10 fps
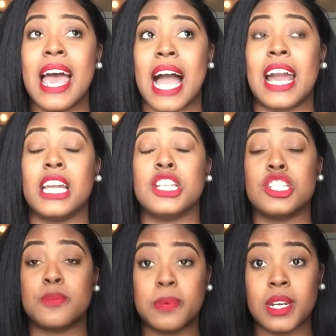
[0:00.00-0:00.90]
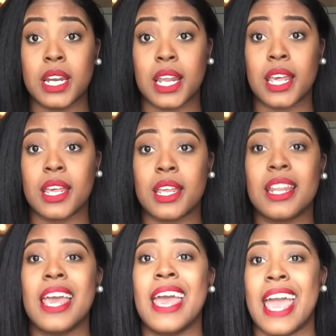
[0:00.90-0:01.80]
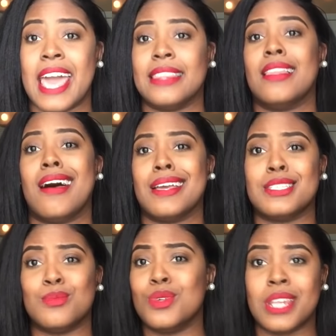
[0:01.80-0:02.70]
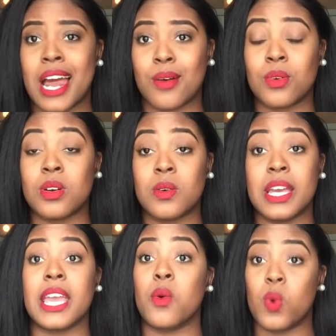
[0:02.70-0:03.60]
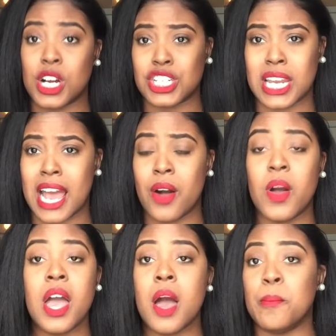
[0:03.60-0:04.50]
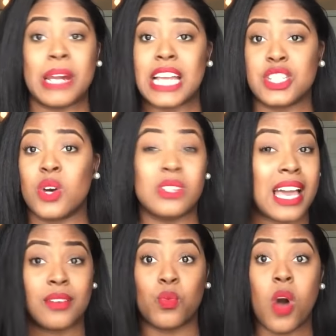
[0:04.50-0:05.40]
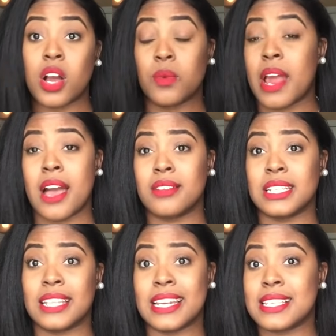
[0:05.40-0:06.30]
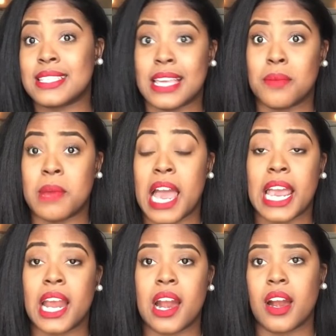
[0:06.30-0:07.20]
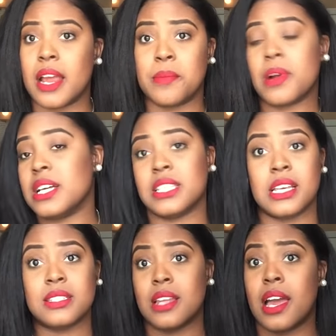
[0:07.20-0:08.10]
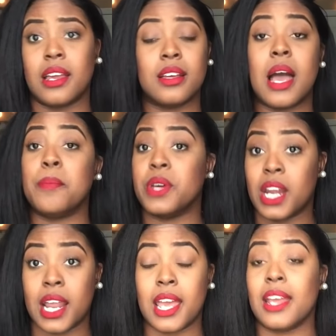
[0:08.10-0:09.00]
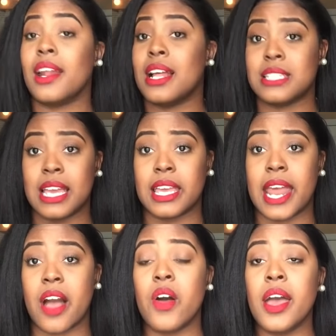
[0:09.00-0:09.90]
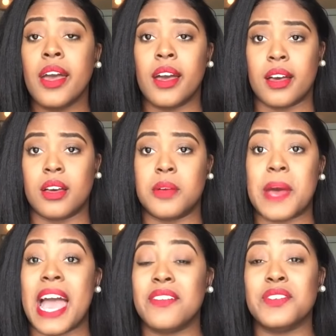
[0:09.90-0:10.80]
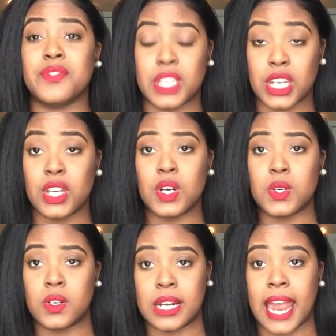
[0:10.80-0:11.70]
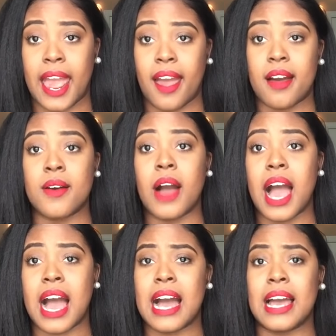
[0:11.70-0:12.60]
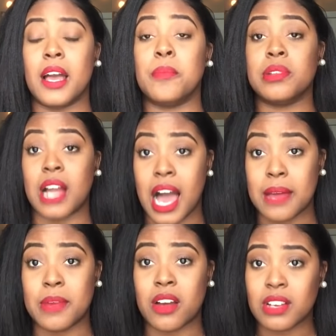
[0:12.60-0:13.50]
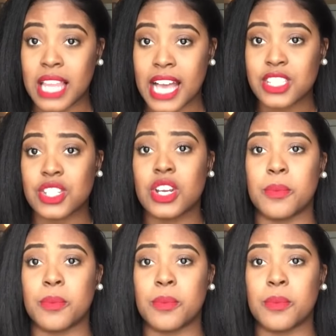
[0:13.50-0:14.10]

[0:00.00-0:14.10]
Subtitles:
I kind of just put it in and like smooth it out real quick and wash it out, but I don't like walk around and let it sit in my hair and process. Like I put it in and I take it out. I have a video on how I apply my relaxer.